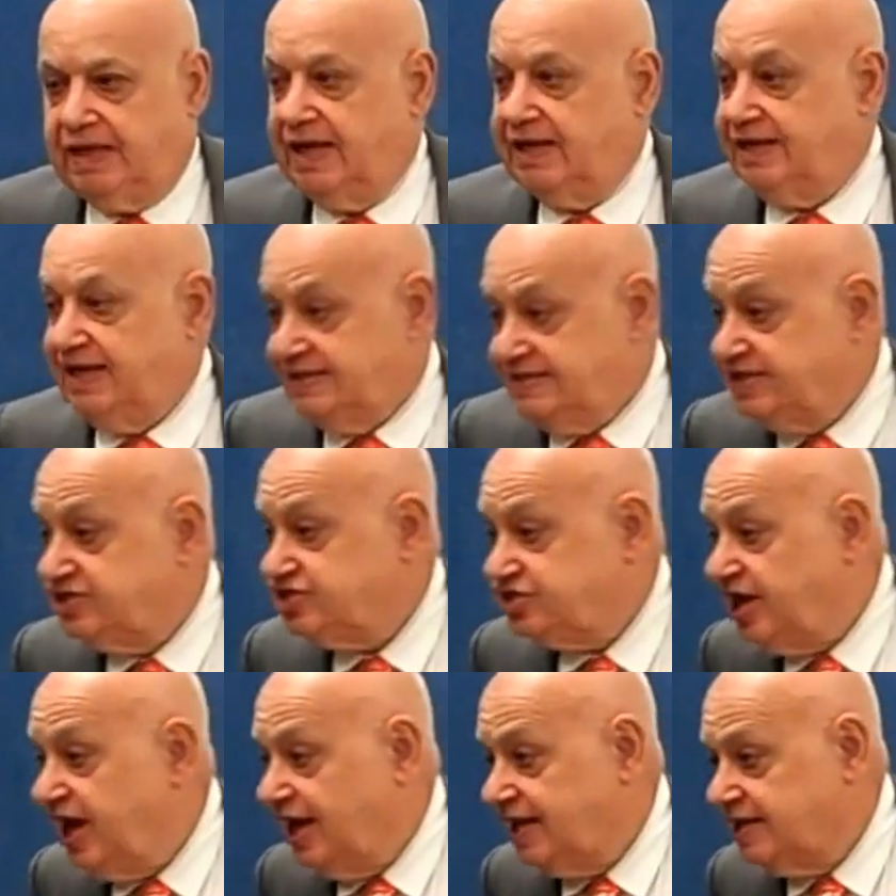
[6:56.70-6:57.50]
And that's a
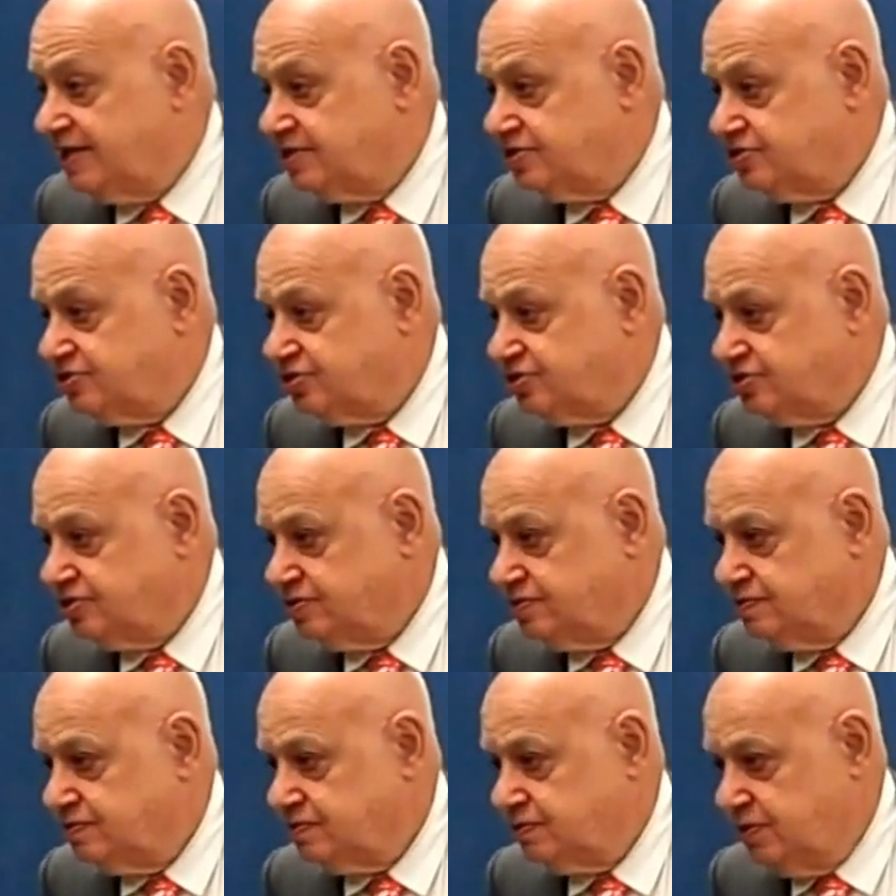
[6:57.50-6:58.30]
challenge
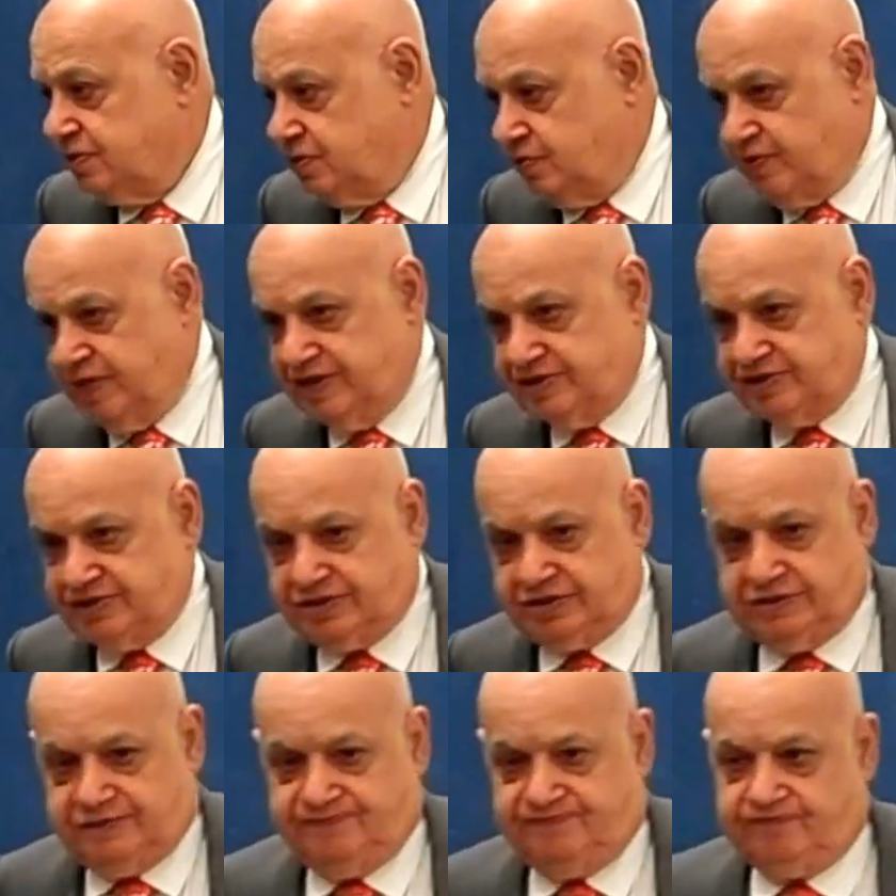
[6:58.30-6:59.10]
to the
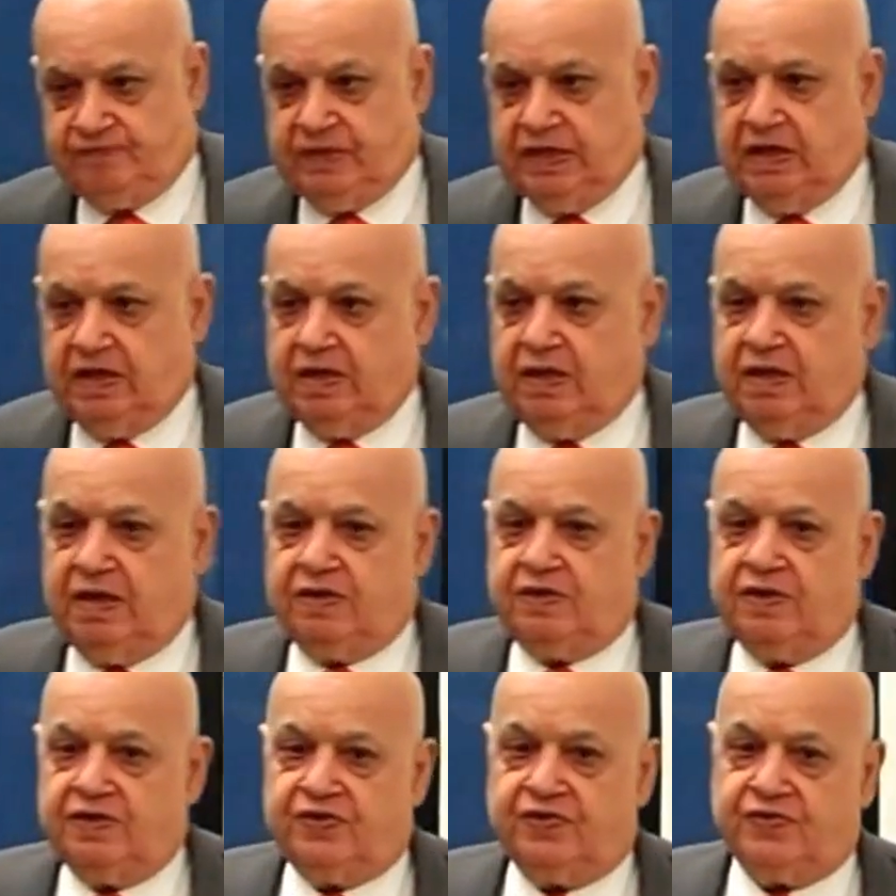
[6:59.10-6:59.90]
West.
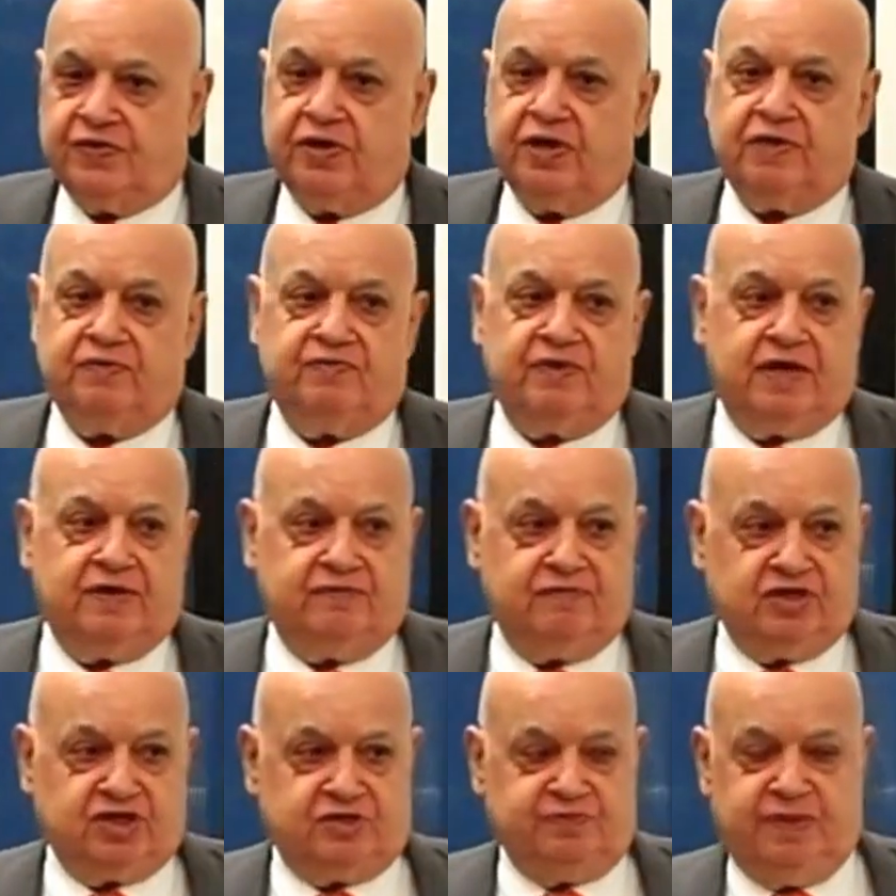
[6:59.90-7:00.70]
The third one,
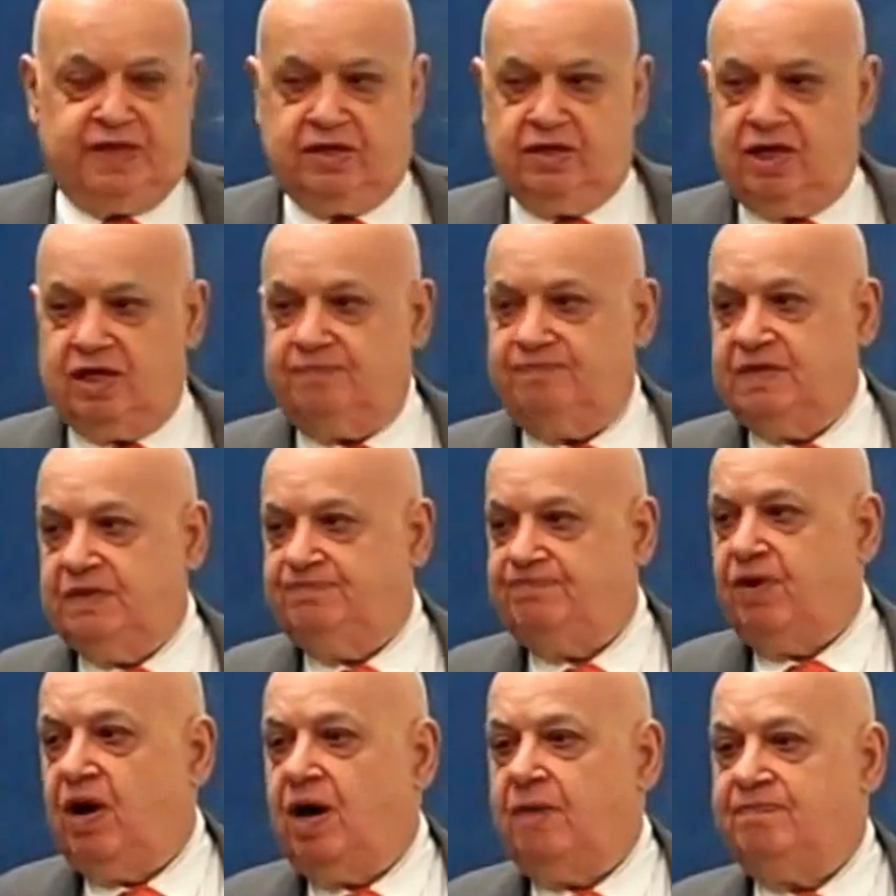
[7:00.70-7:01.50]
which may not be
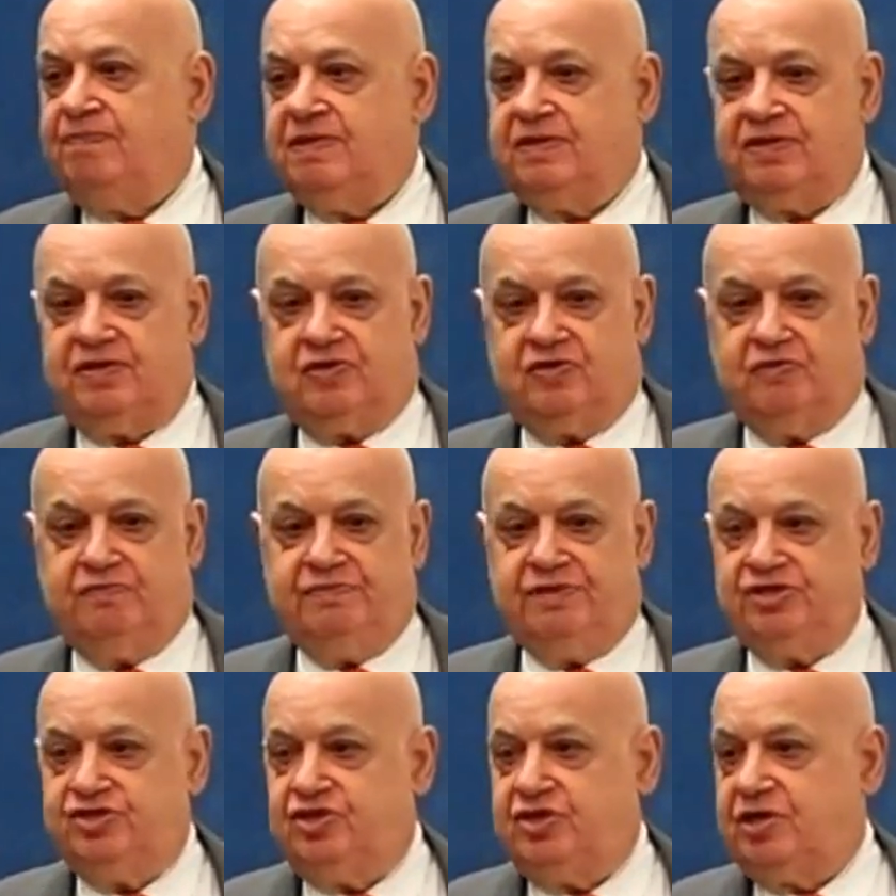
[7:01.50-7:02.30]
popular to the
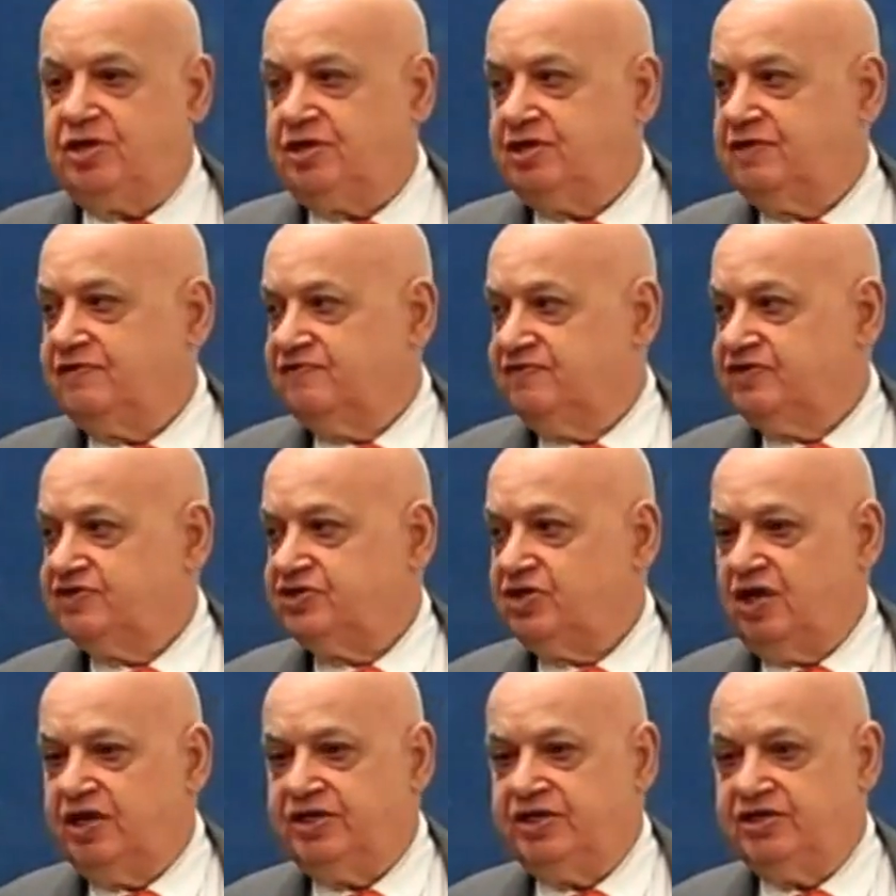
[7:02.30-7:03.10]
majority of
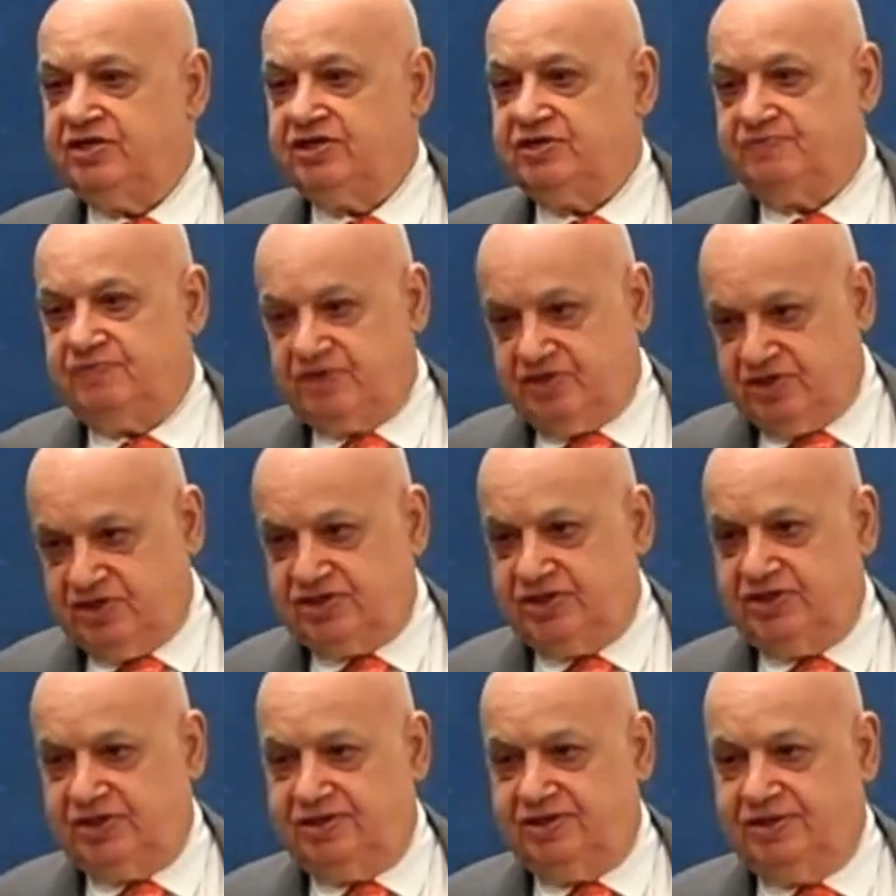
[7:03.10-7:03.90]
this audience, but
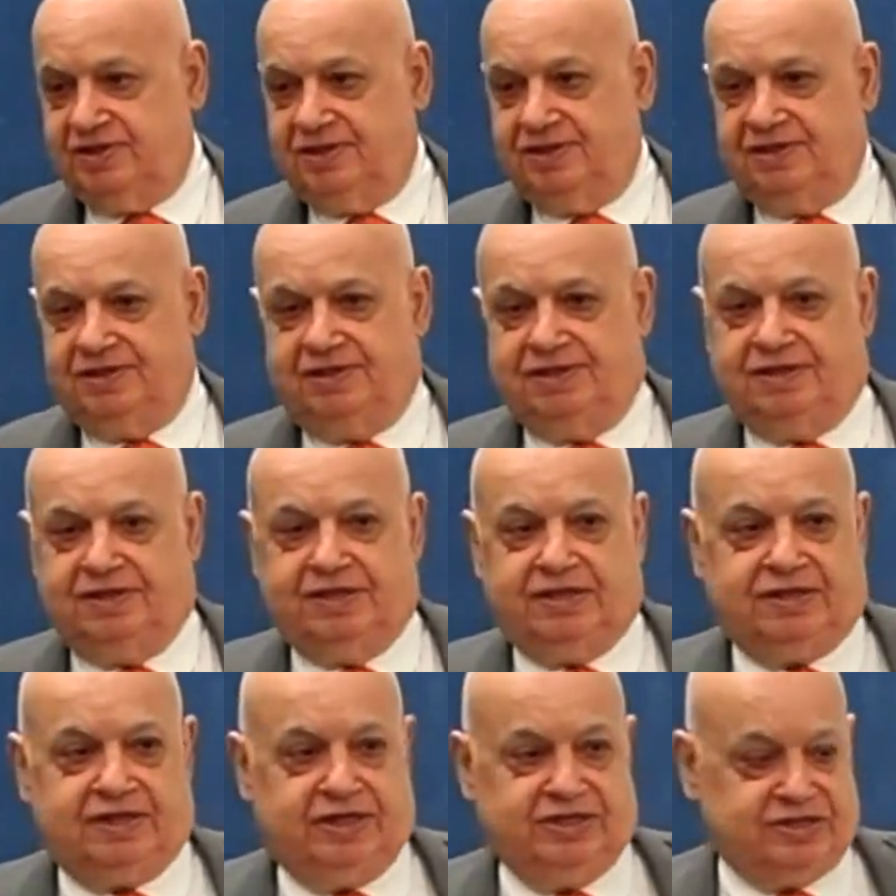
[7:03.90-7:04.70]
still,
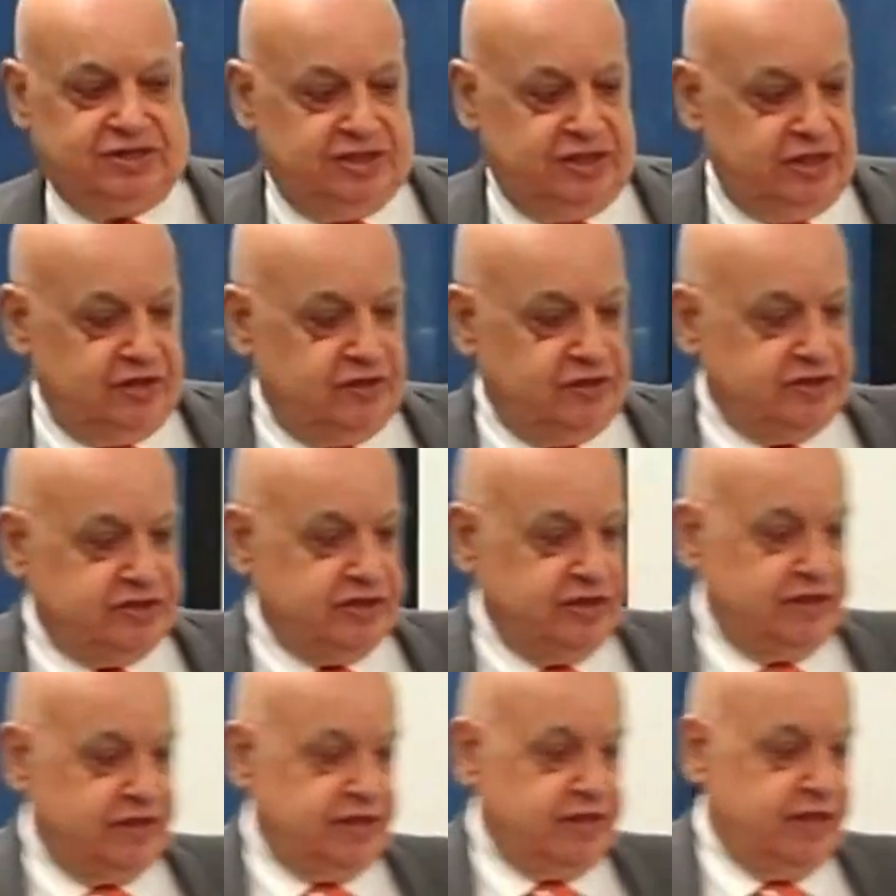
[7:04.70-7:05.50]
it's an
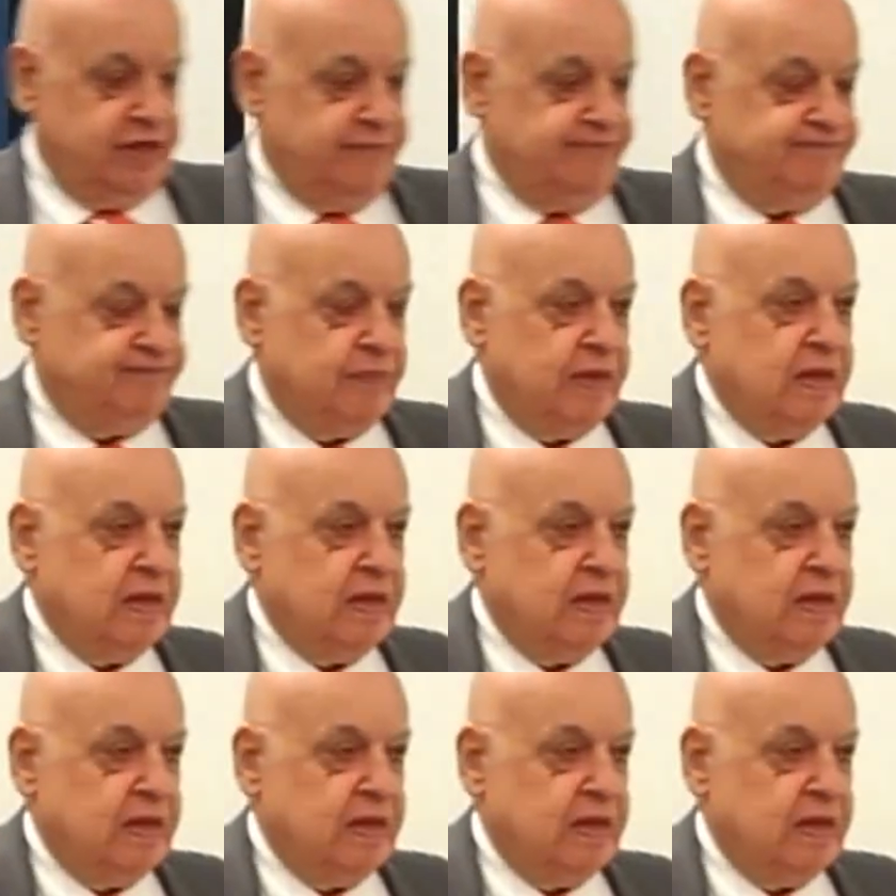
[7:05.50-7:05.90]
interesting thing.